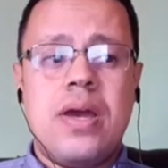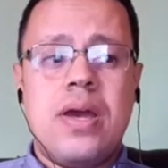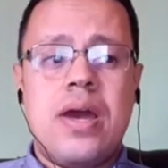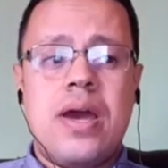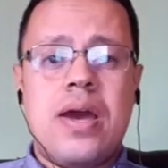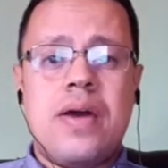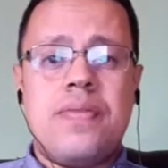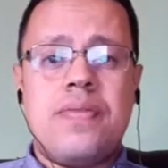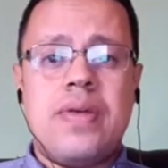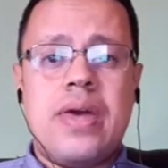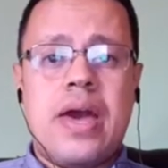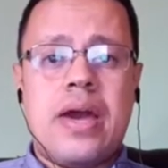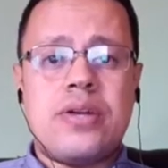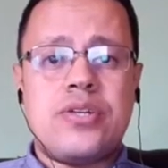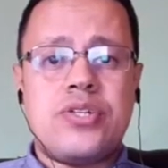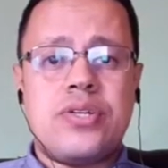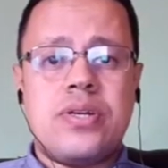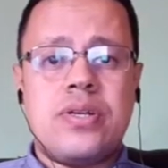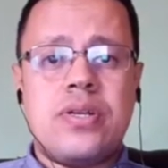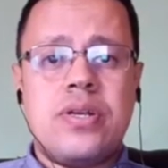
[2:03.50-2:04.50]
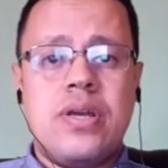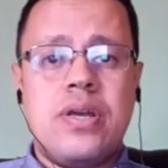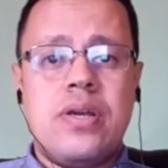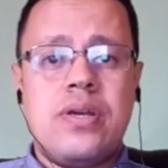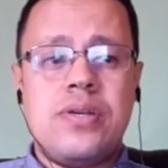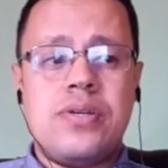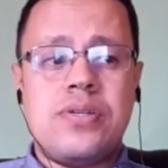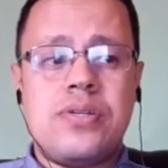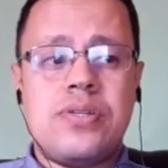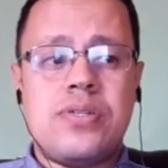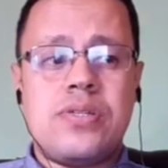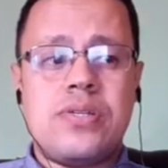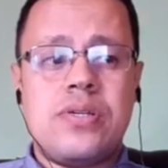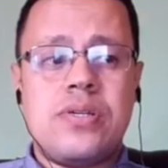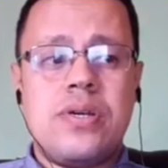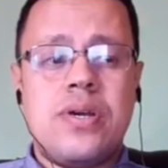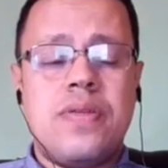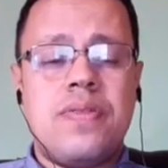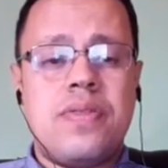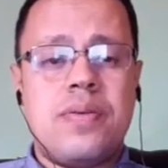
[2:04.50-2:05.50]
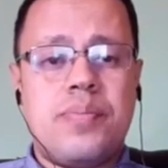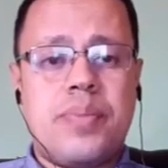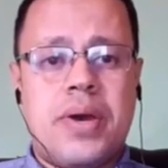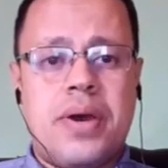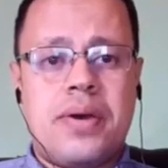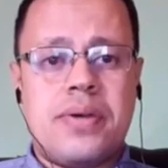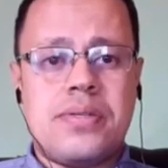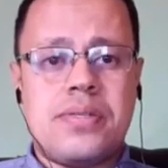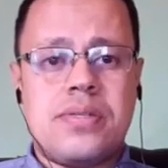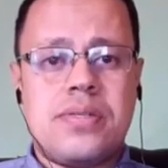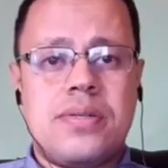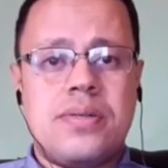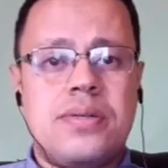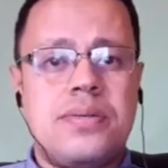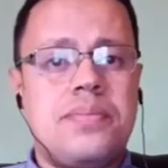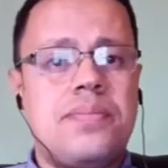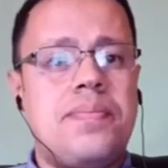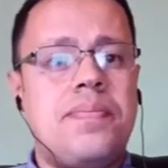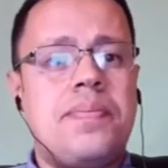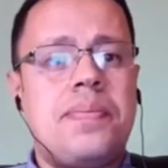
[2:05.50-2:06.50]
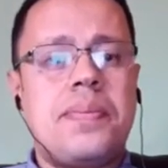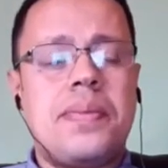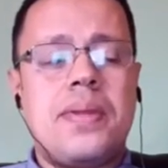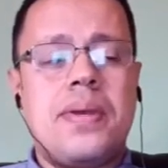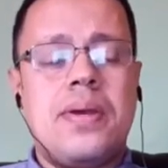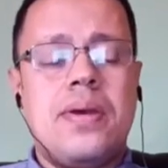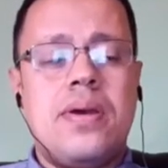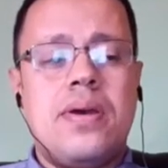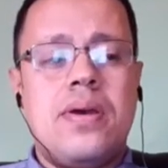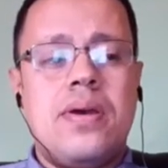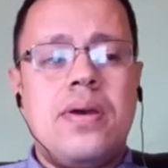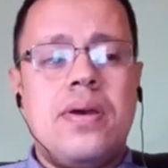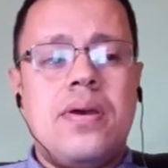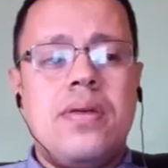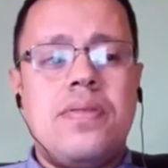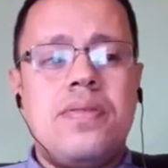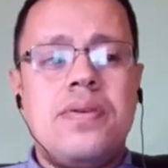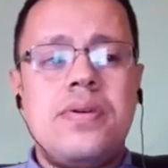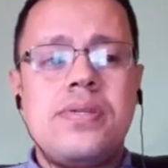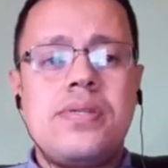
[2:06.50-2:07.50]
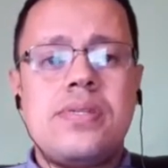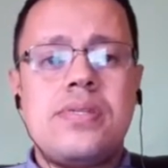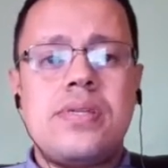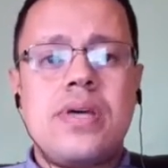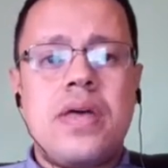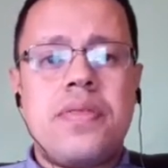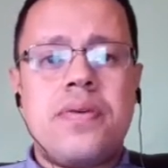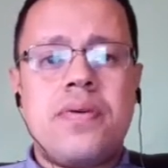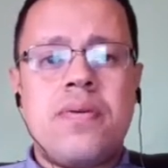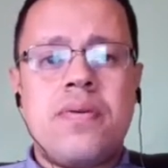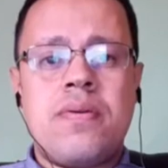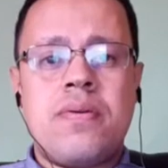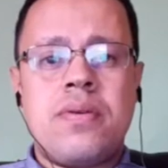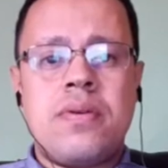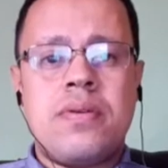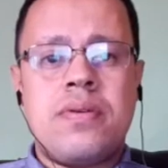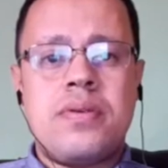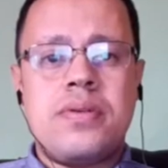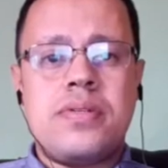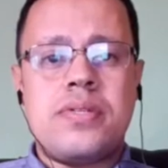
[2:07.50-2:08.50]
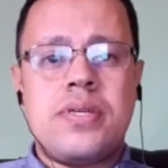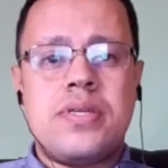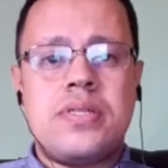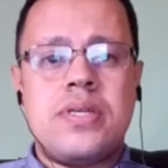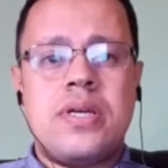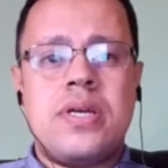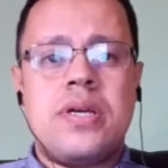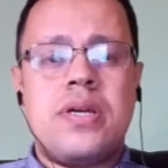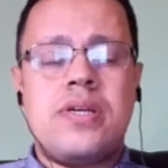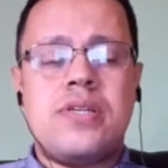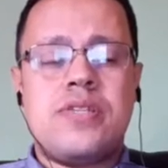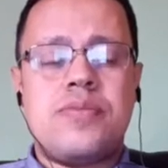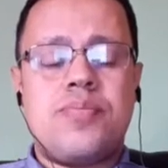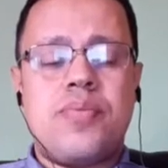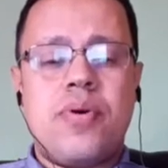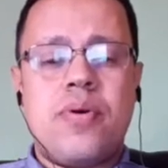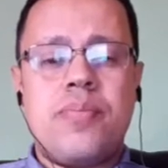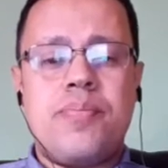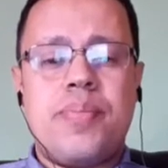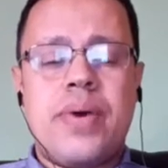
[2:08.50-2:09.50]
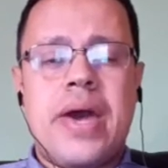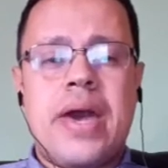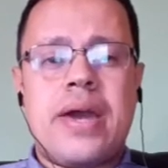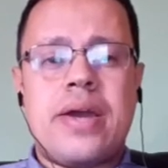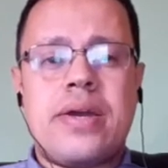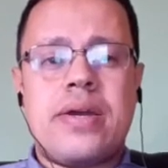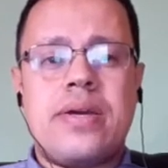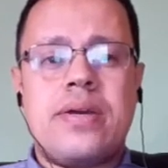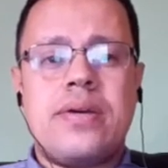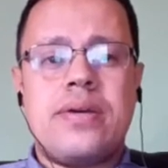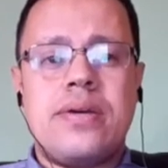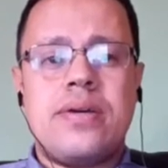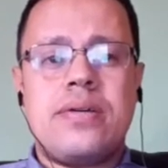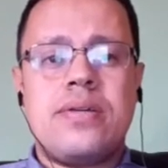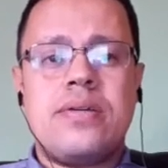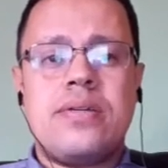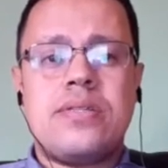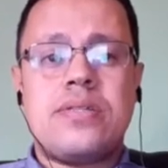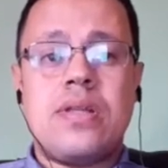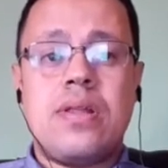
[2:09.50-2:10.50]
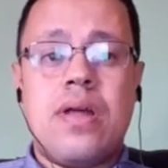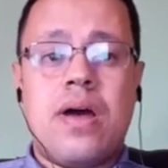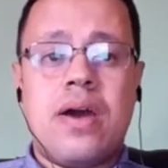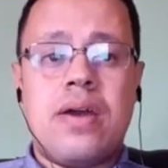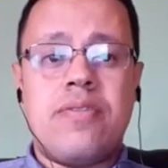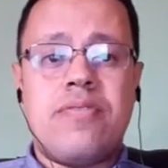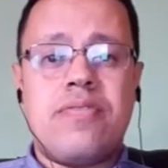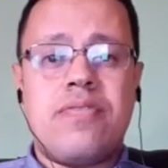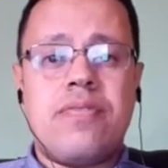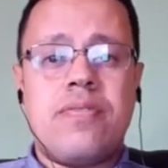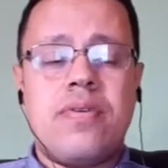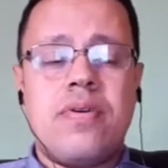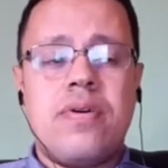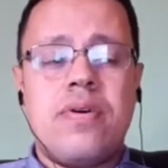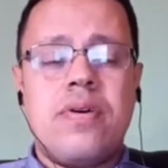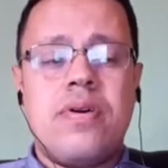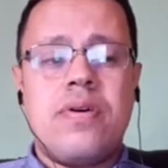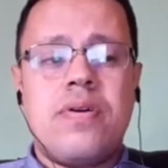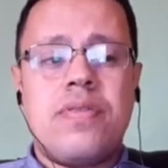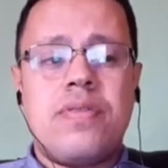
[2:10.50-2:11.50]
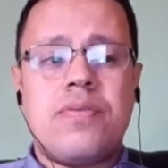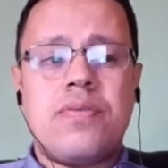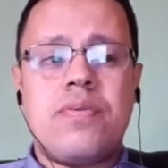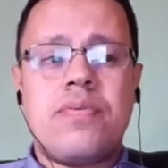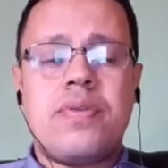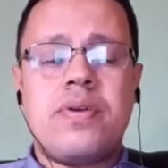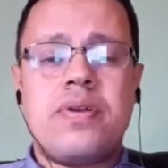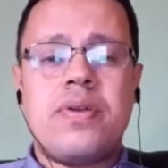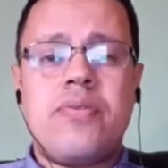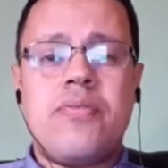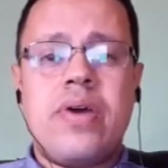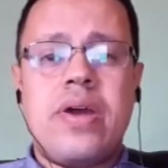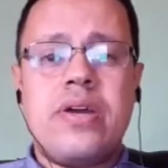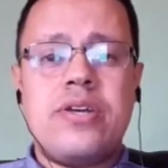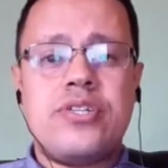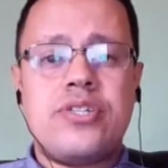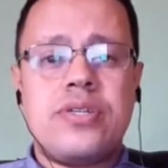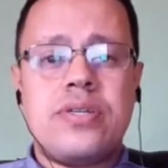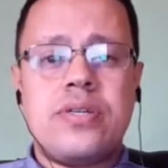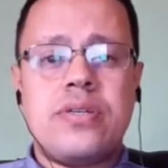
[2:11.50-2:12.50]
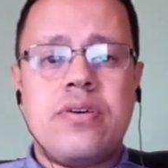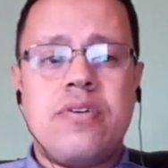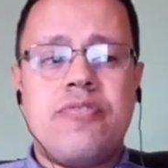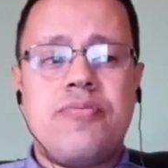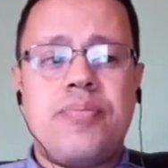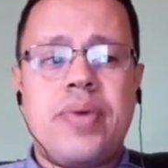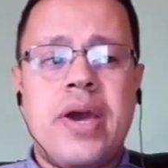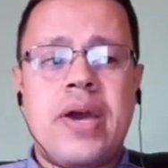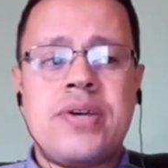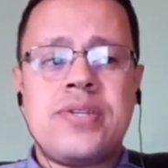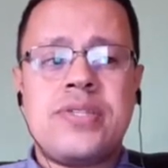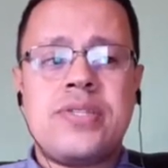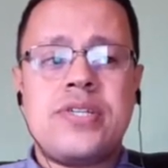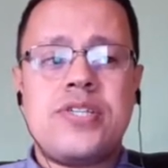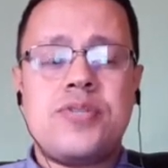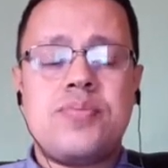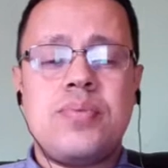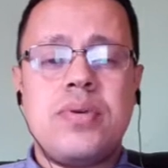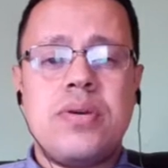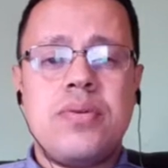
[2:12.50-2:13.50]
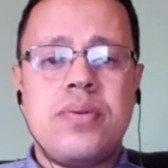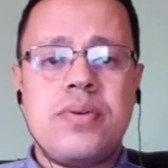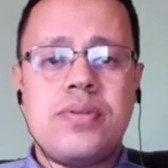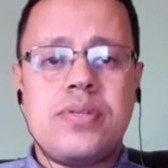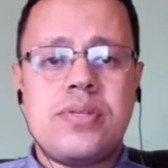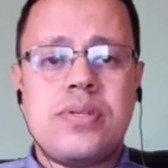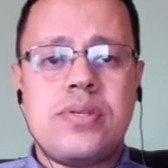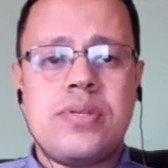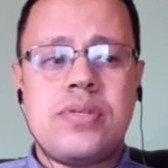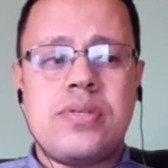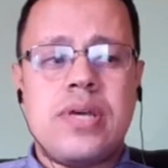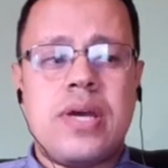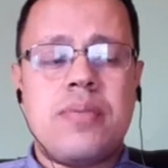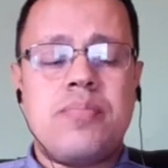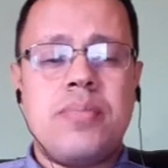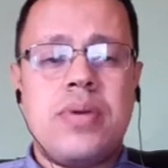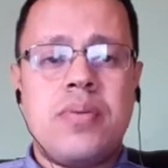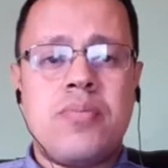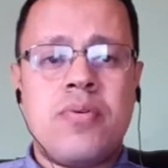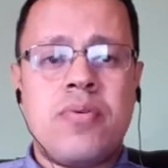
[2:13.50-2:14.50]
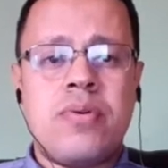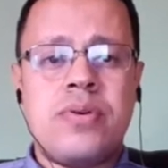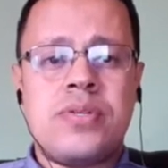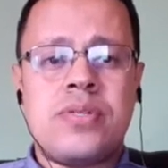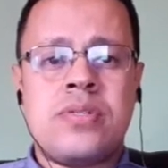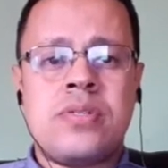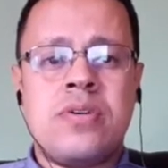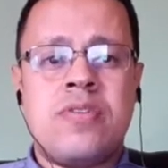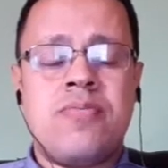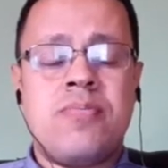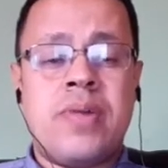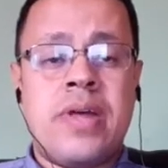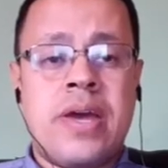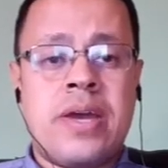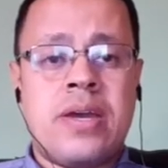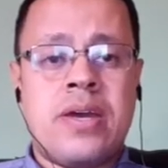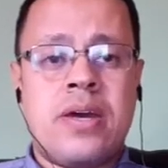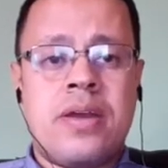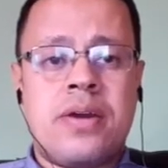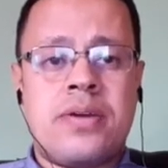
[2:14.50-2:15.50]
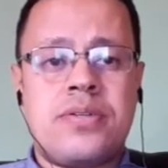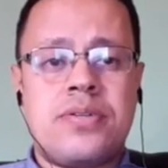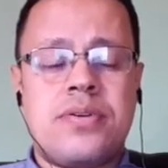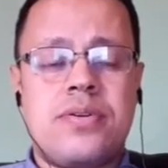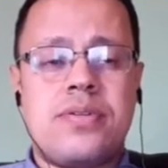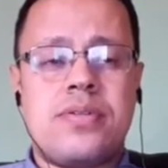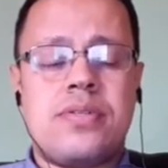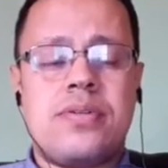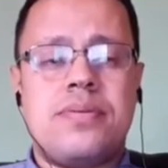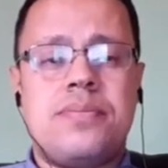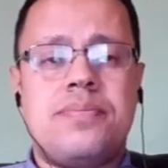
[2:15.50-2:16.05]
and the action is in the past. This southern setting is brought back to life through the narration of past experiences and memories of black characters.